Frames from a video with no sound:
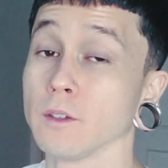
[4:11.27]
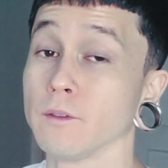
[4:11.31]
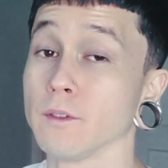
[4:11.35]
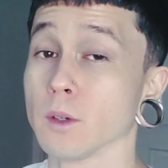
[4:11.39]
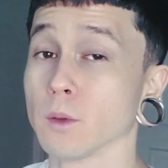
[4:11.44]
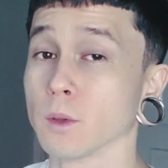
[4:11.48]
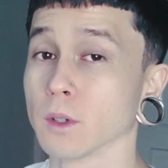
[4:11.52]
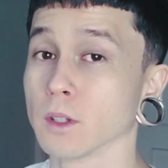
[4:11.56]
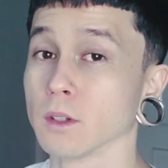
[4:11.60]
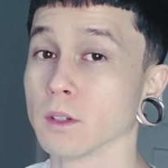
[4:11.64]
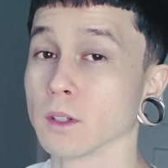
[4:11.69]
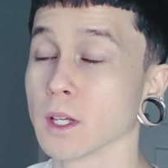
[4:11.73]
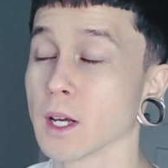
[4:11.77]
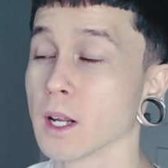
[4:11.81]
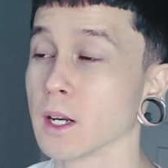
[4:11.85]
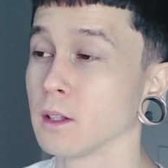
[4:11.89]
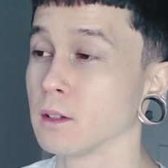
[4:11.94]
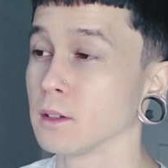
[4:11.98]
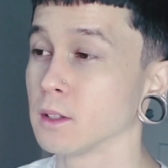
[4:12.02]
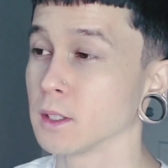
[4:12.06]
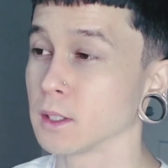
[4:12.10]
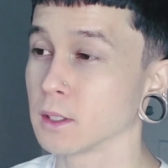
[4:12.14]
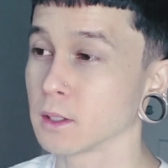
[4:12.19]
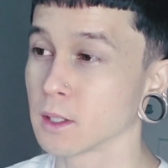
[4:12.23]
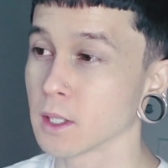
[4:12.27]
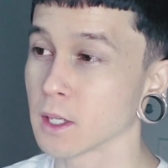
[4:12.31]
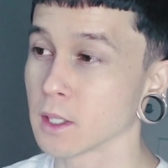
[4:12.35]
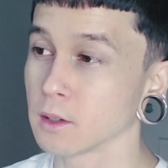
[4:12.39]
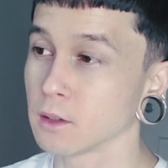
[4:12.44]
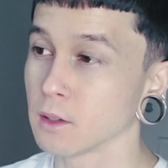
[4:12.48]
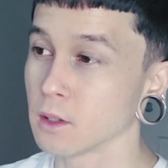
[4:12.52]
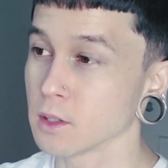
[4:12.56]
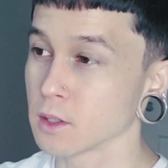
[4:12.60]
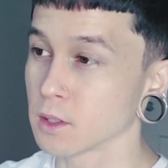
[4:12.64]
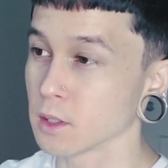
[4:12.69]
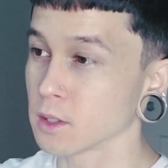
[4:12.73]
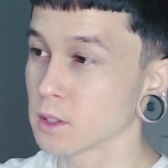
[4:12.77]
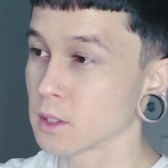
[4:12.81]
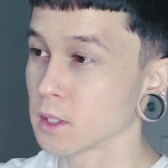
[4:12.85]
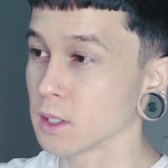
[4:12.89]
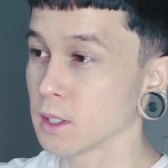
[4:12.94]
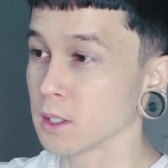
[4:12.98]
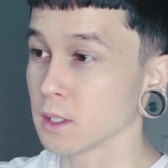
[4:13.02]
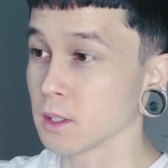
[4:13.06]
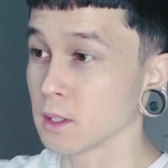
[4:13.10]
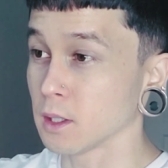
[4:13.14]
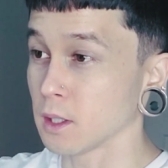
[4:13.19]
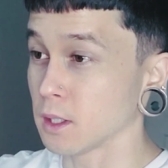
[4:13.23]
if you want to look at it like that, there's this
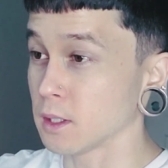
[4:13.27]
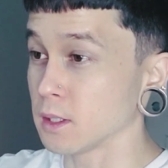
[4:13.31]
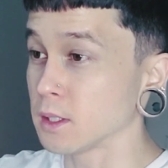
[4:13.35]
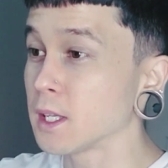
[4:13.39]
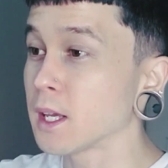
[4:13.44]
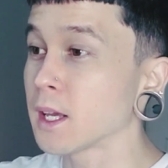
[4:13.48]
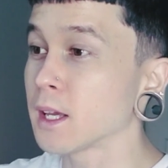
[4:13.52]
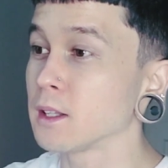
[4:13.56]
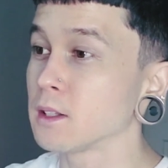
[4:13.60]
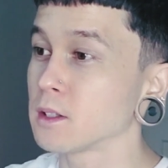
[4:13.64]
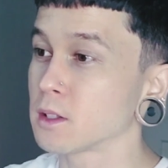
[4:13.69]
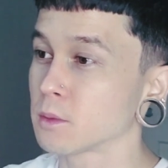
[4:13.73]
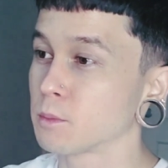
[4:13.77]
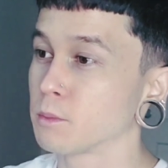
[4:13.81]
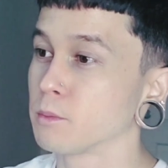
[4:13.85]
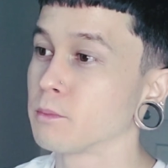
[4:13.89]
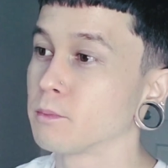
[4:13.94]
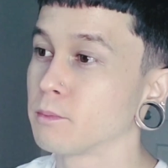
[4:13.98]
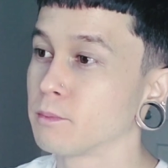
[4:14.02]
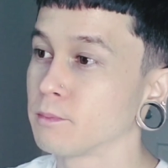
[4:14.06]
intense